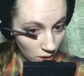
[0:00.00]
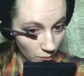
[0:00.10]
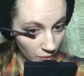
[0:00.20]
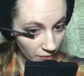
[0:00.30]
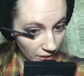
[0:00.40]

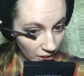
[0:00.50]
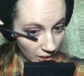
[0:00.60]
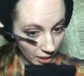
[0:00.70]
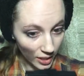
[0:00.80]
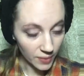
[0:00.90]
I'm over here
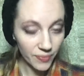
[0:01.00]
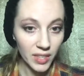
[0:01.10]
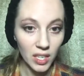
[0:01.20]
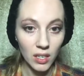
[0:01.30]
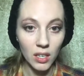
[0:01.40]
like,
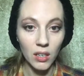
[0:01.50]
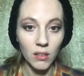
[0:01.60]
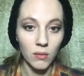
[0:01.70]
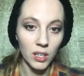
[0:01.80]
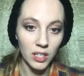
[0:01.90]
no, I
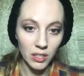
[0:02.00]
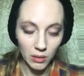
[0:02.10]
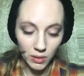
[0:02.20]
don't want to.